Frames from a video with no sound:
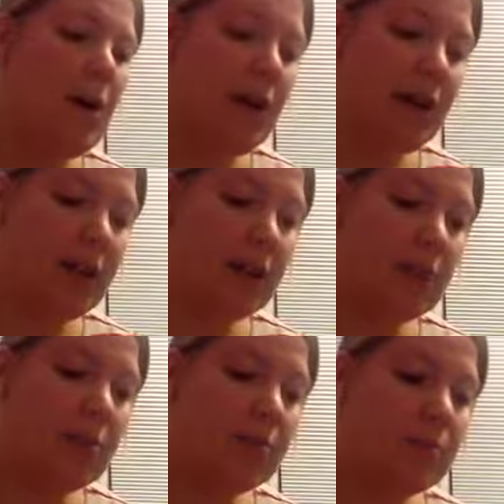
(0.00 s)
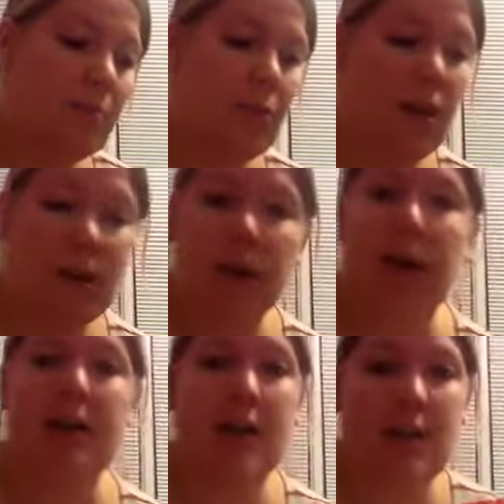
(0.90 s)
Okay, so
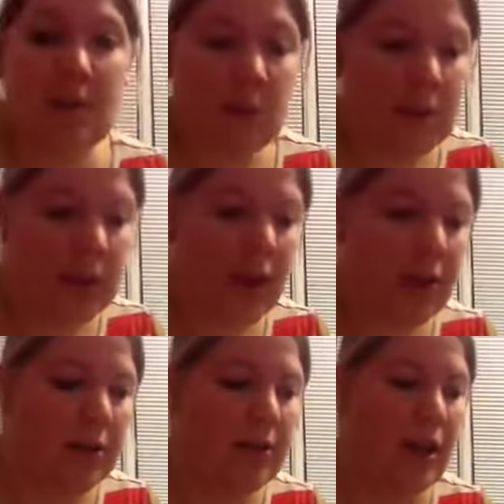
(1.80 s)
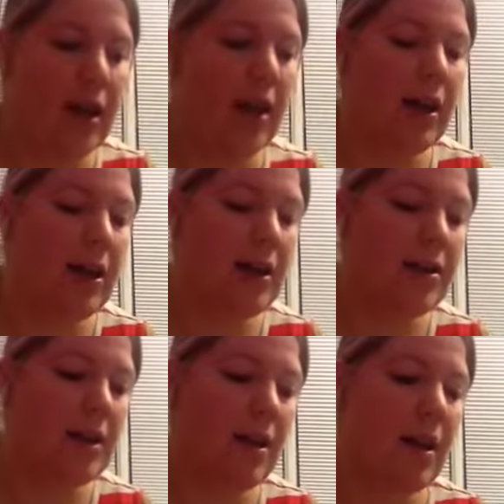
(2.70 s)
hurricanes have their own scale, and
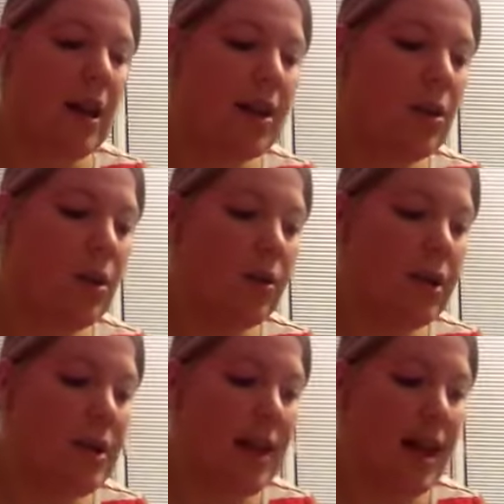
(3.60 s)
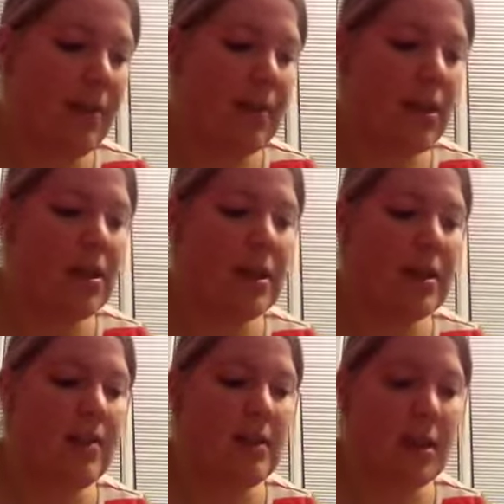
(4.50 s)
it's called the
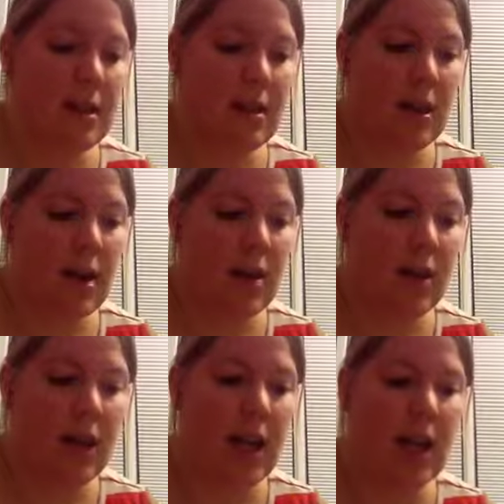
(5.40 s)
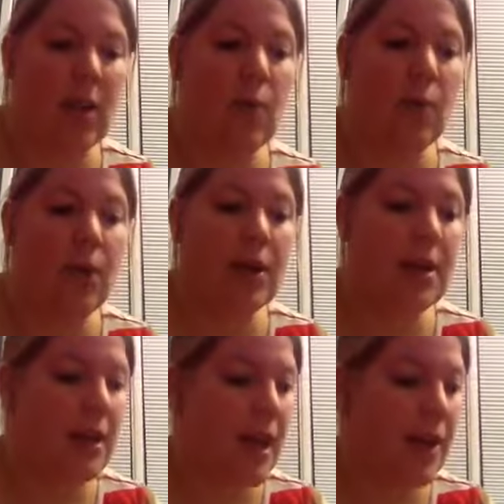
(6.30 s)
Saffir-Simpson Hurricane Wind
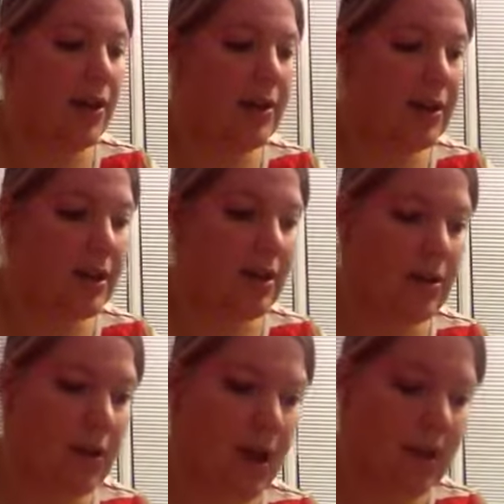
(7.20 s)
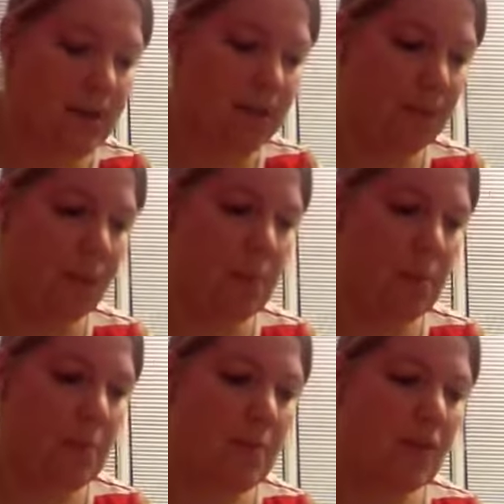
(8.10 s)
Scale, okay?
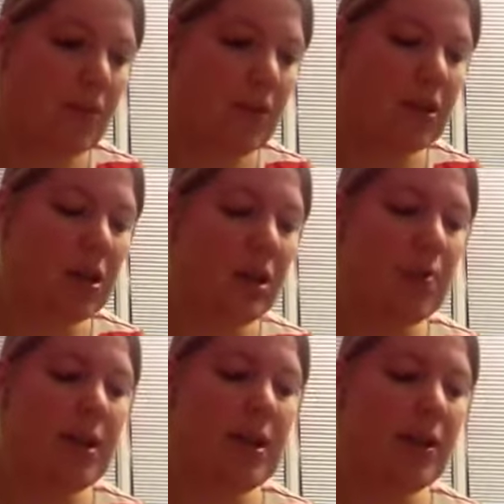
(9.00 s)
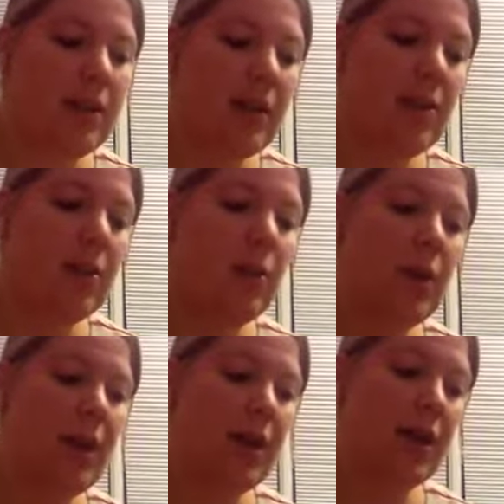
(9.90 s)
So basically, the
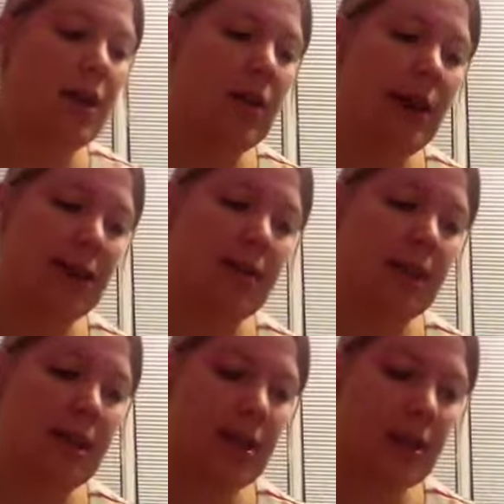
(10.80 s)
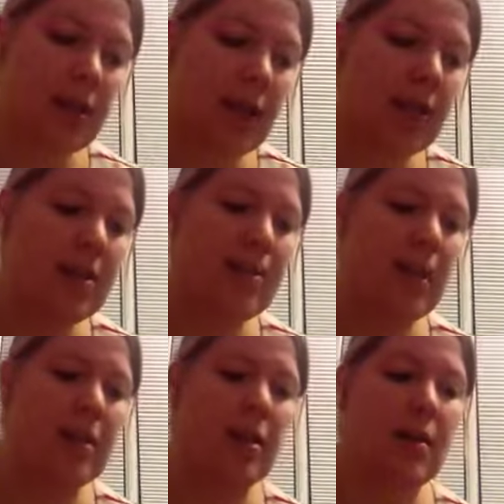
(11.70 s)
way that it classifies the hurricanes is
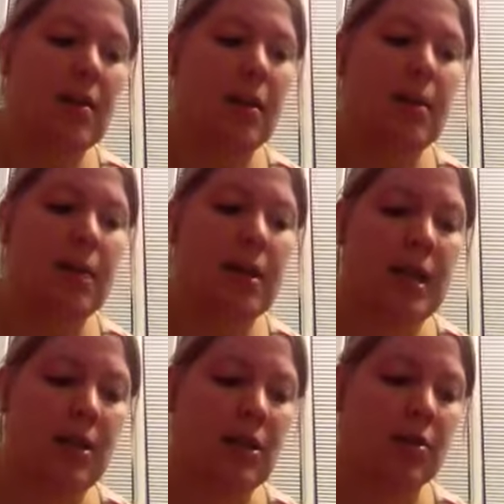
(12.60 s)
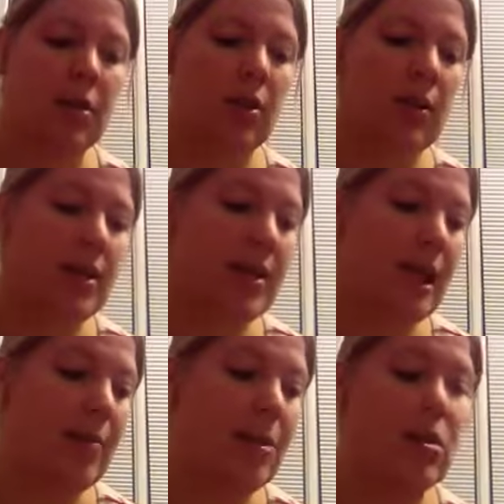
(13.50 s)
based on their potential to cause
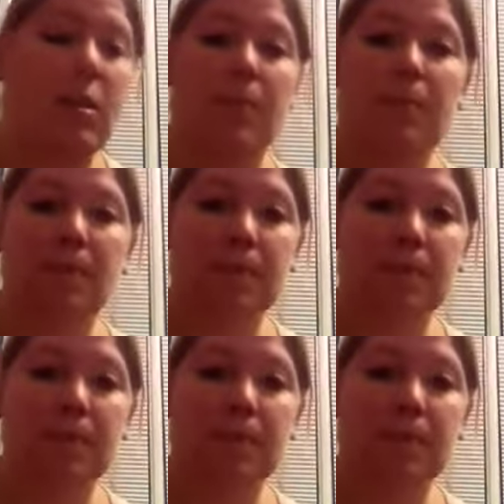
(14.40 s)
damage. So